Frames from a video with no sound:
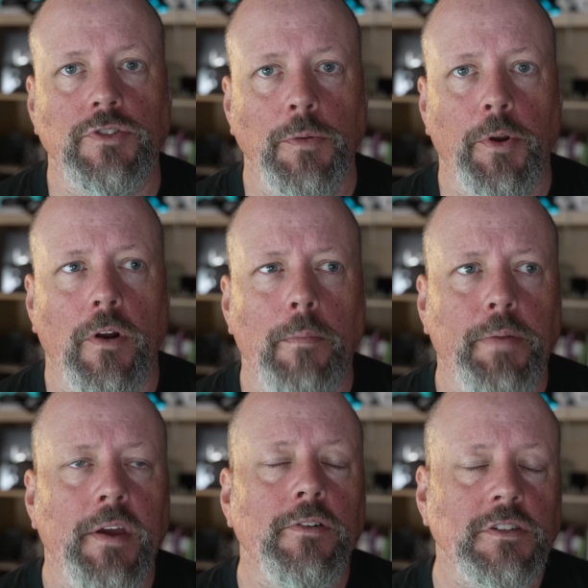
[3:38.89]
of Jupiter
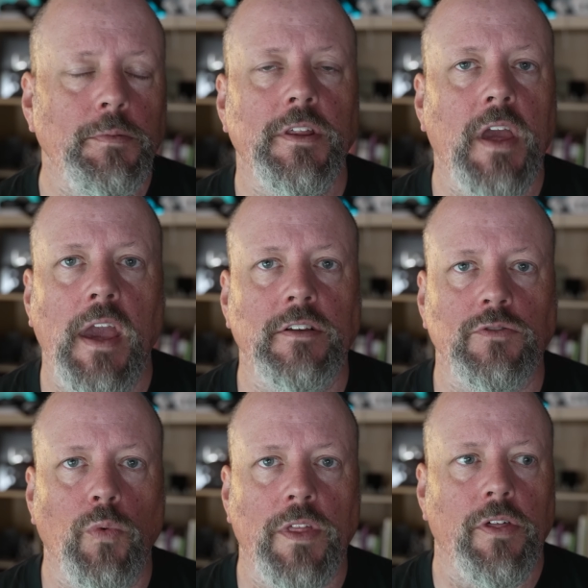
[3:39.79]
appears to be the
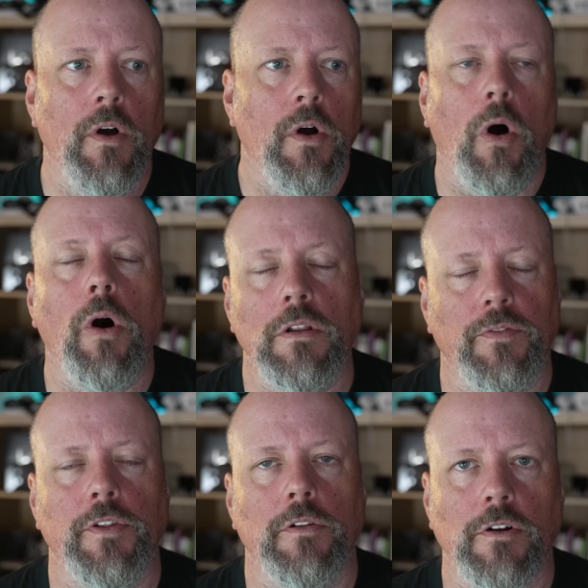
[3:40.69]
case with all
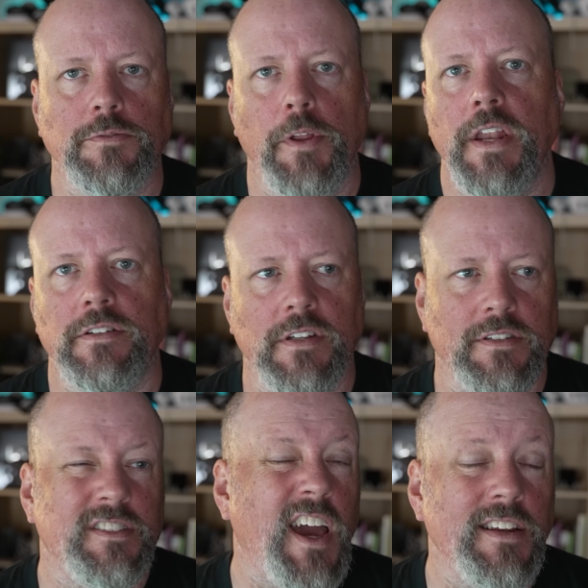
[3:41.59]
of the large planets. That
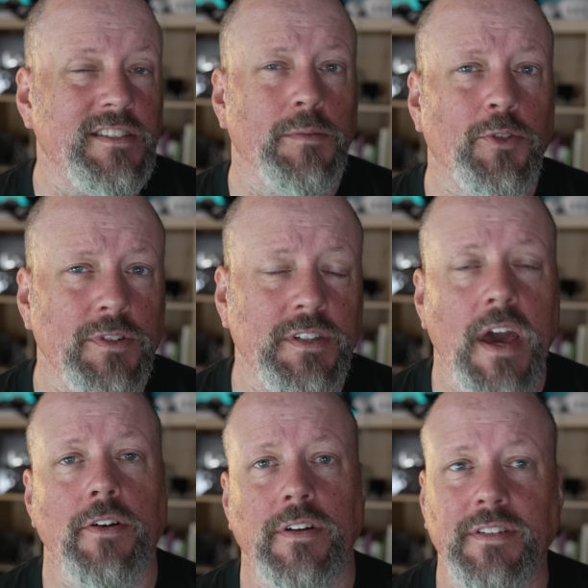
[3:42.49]
it's kind of similar at
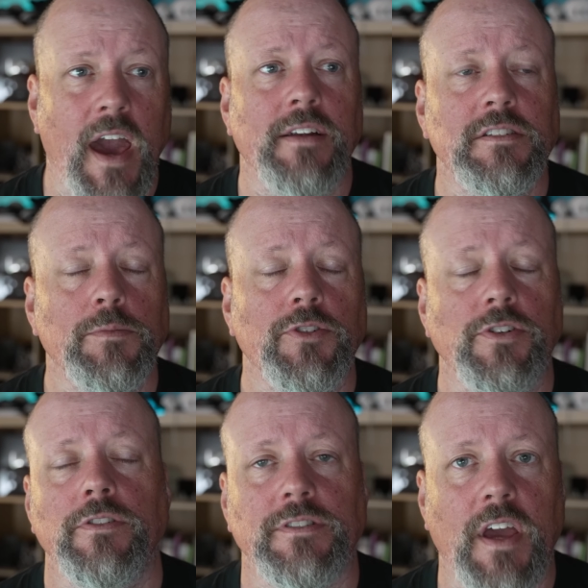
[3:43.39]
Saturn, it's kind of similar at
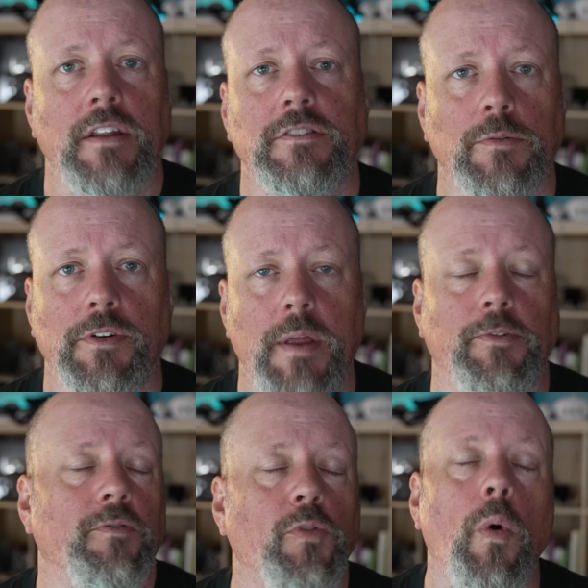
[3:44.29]
Uranus, it's kind of similar at
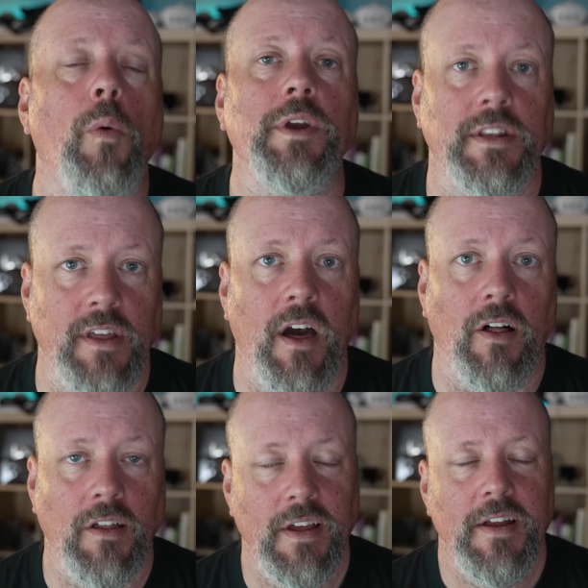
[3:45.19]
Neptune, for what we can
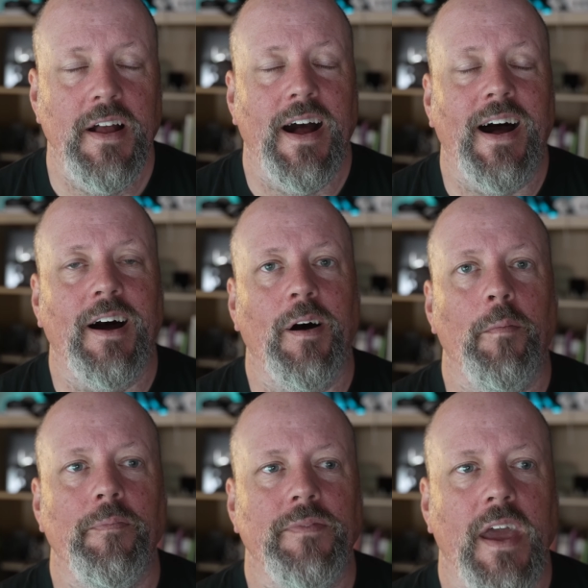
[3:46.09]
tell,
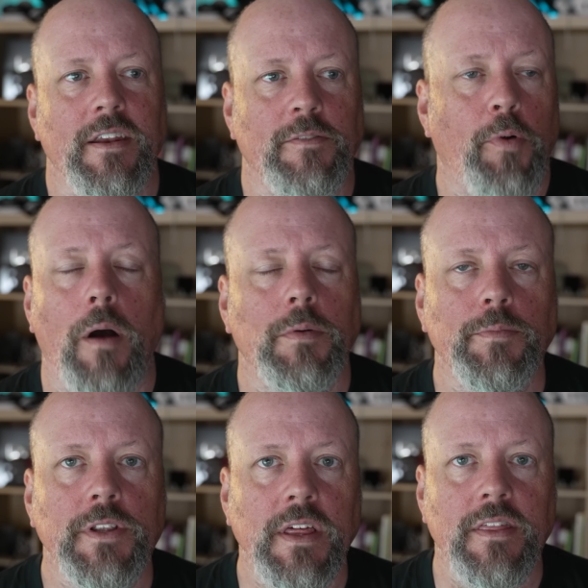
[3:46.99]
um, and is
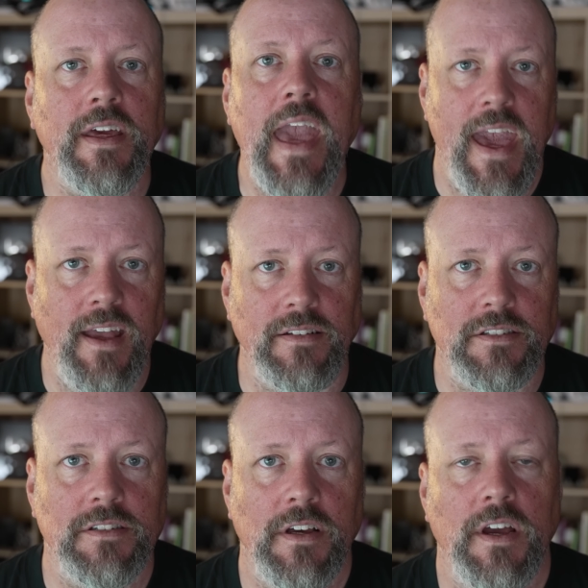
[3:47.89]
probably the
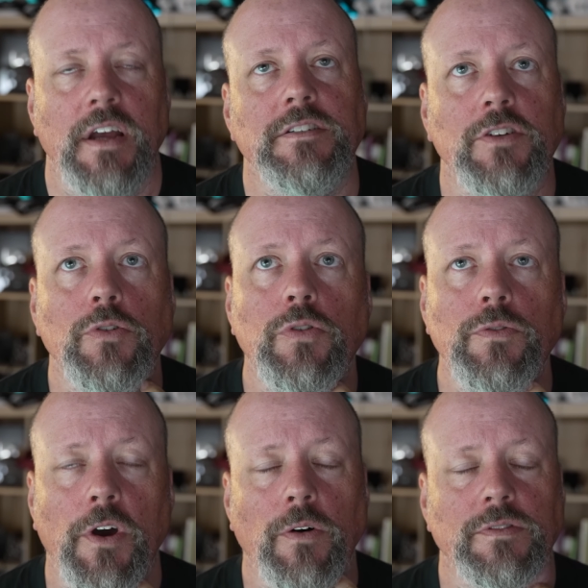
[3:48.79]
case. And so, who
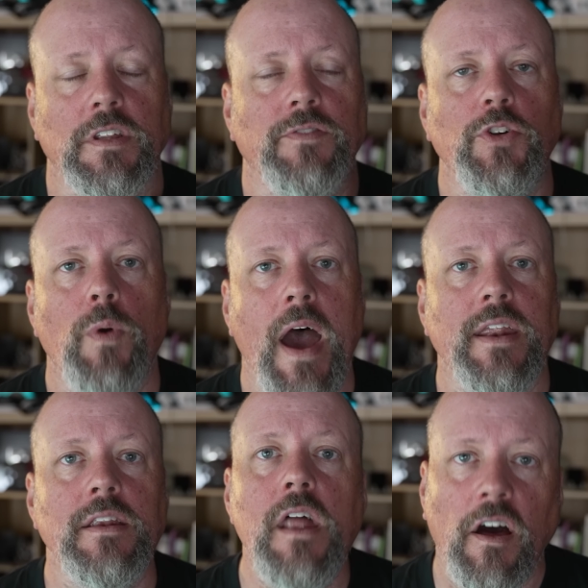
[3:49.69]
knows that if you add
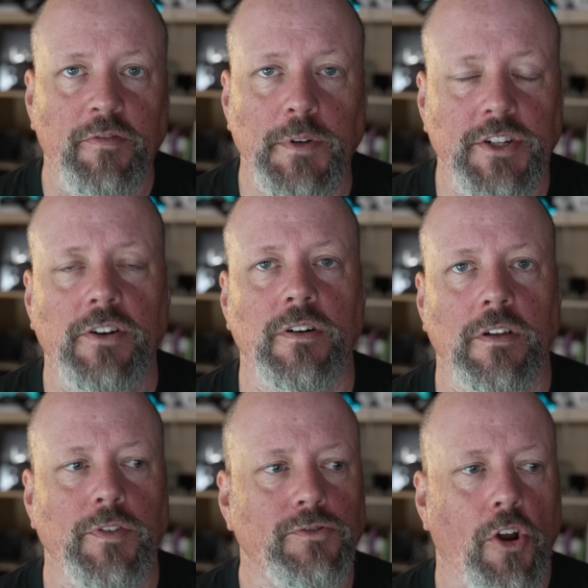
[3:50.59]
enough material,
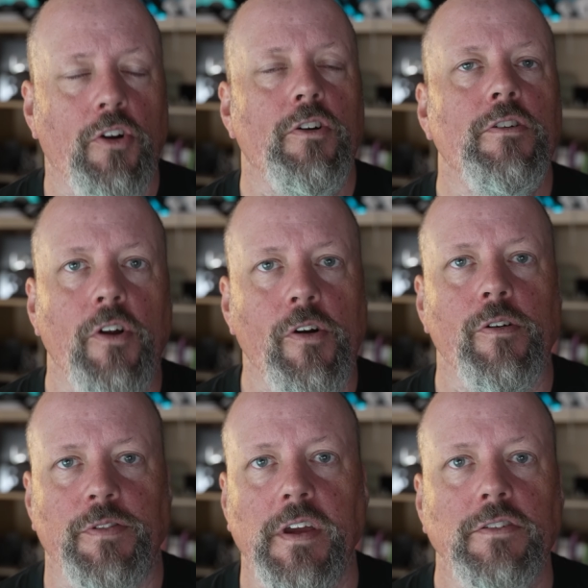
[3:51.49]
if you turn
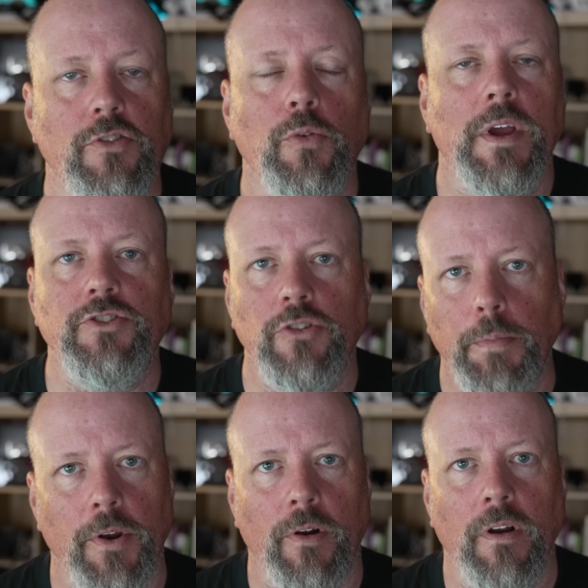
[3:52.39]
Earth into a
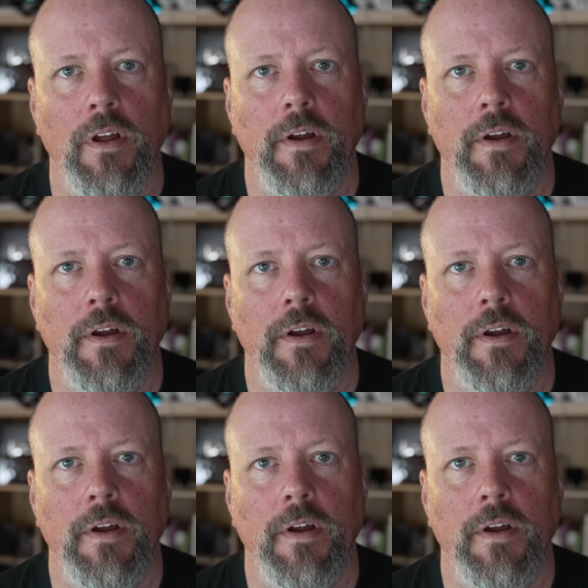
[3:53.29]
Jupiter,